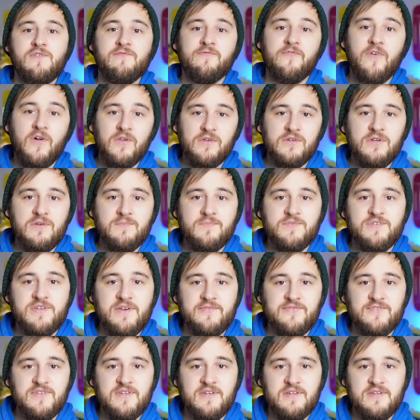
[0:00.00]
volume
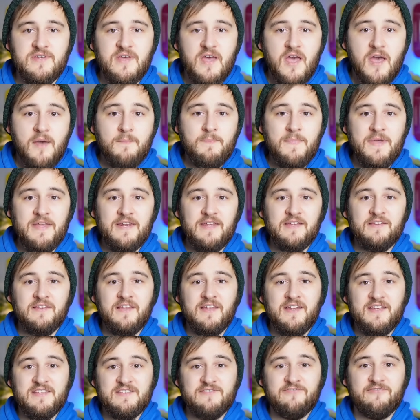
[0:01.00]
shifted, meaning
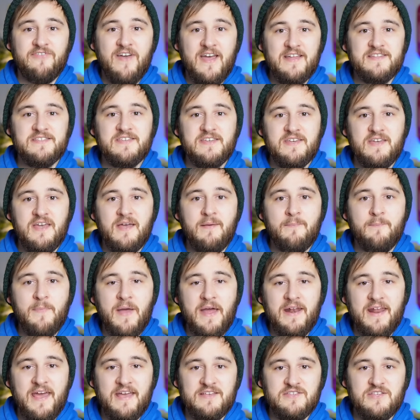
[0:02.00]
that it's fatter
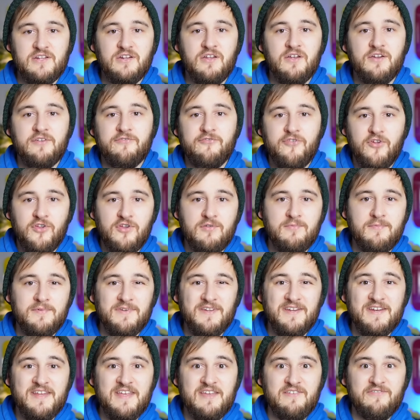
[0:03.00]
and has a lot of volume
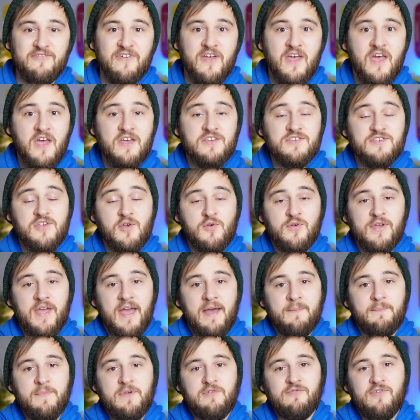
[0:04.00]
underneath, so
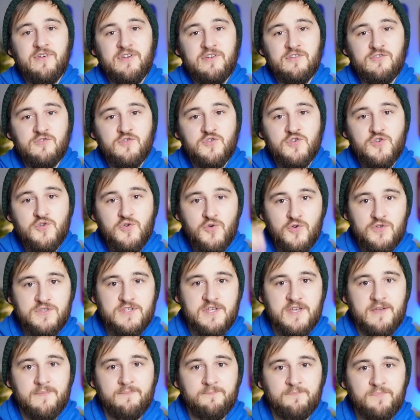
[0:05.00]
can be ridden
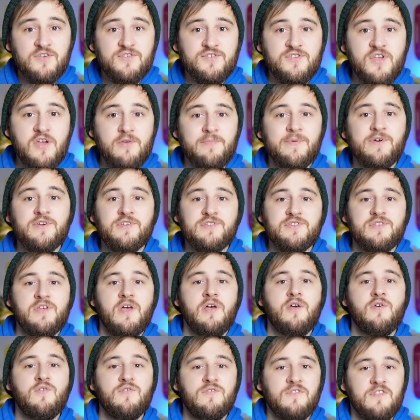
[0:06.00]
shorter. So much
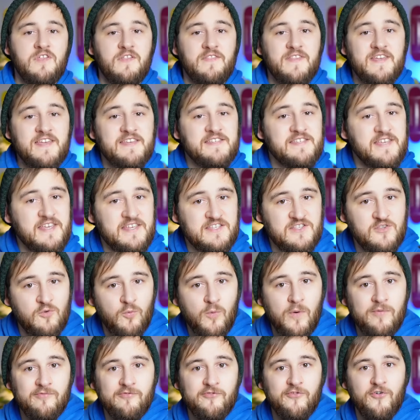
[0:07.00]
so that this is the
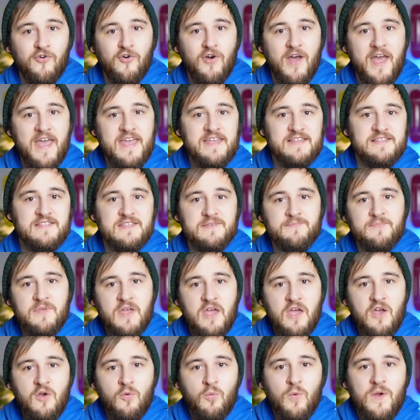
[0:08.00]
148,
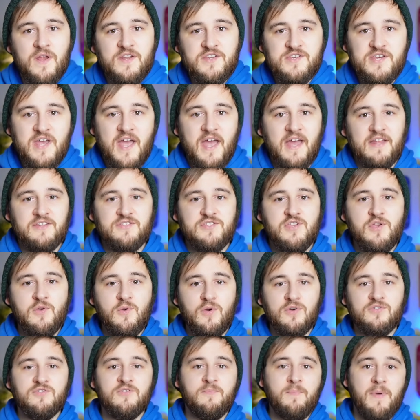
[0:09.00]
which at
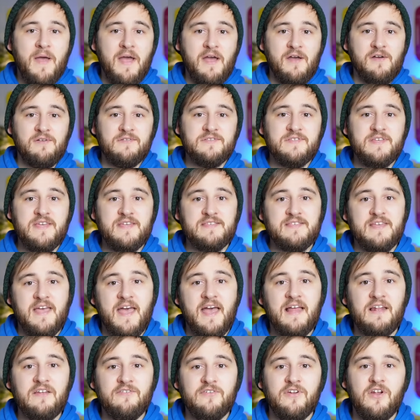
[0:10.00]
200 pounds is a
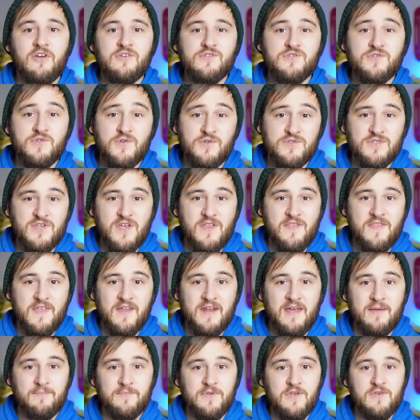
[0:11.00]
hell of a lot shorter than
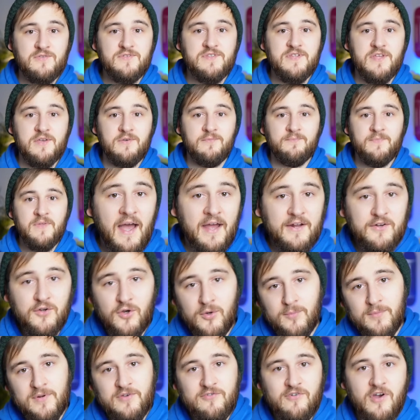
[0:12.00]
I'm used to. I
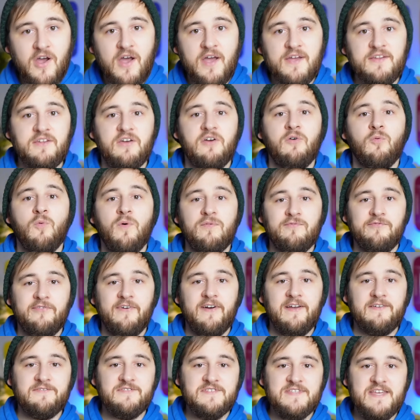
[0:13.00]
normally ride a
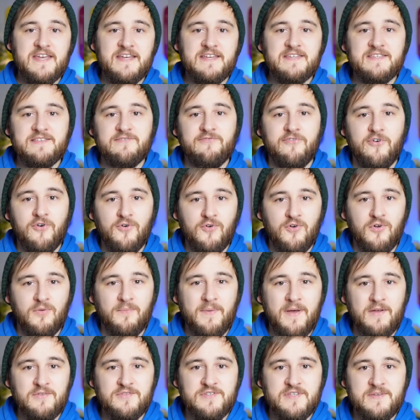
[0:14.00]
156 for all
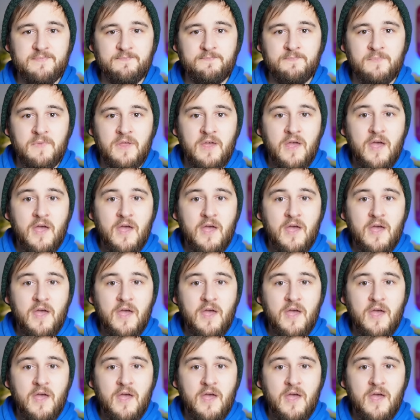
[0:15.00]
mountain,